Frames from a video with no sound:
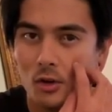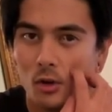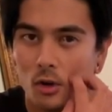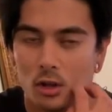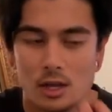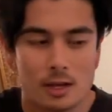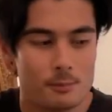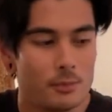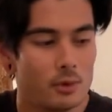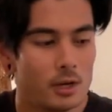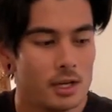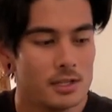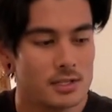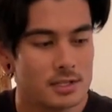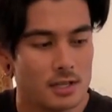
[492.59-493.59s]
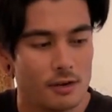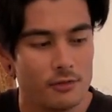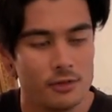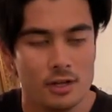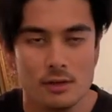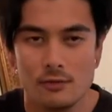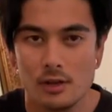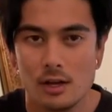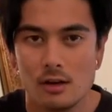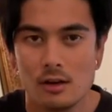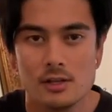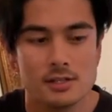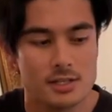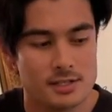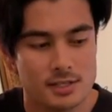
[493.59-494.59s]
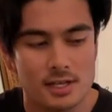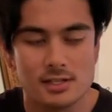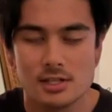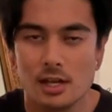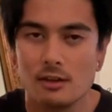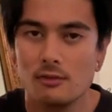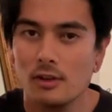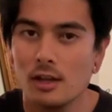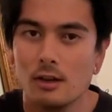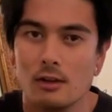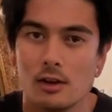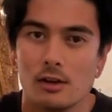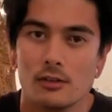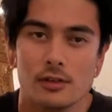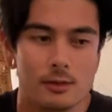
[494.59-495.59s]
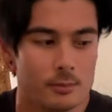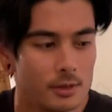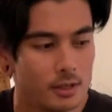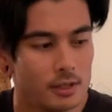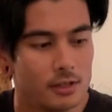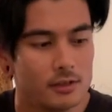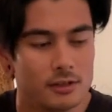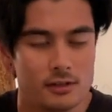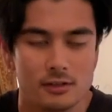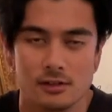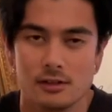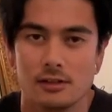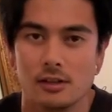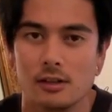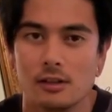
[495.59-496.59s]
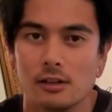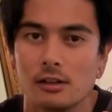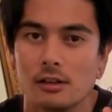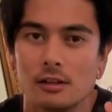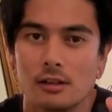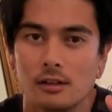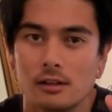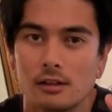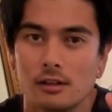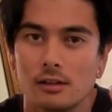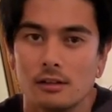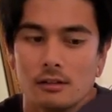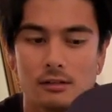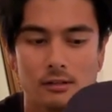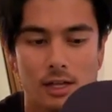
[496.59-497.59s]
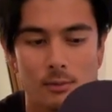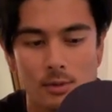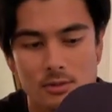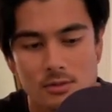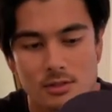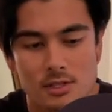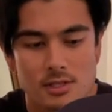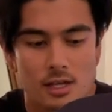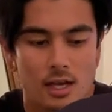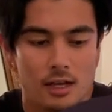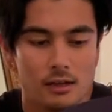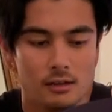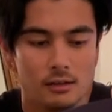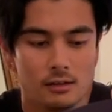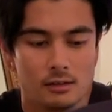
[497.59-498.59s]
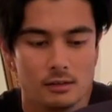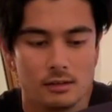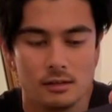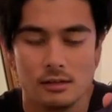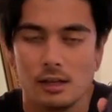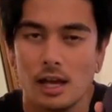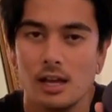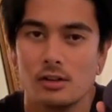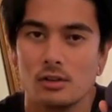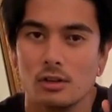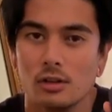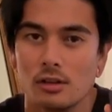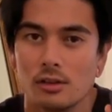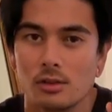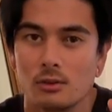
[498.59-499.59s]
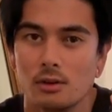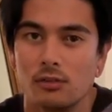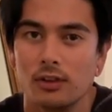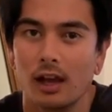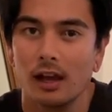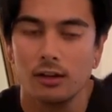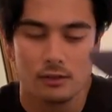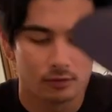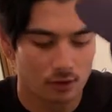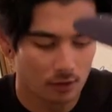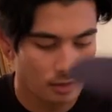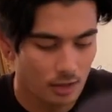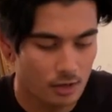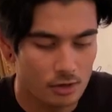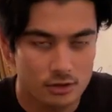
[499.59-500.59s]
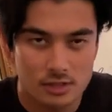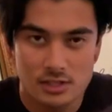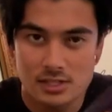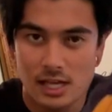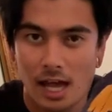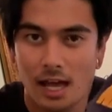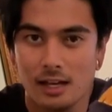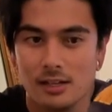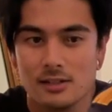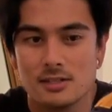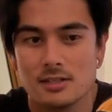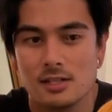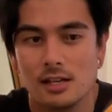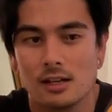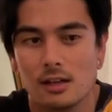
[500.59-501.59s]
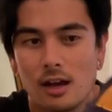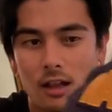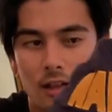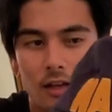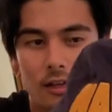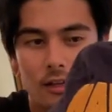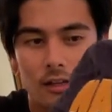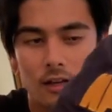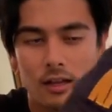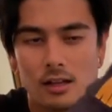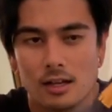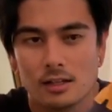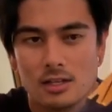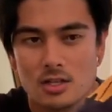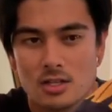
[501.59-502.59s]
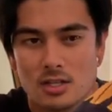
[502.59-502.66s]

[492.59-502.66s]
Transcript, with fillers: or like Marine stuff and they're veterans, it says like veteran or something. And this is just like a how much was this hat? $8 thrift hat. So yeah, I got this hat. It's sick. I like it. I like the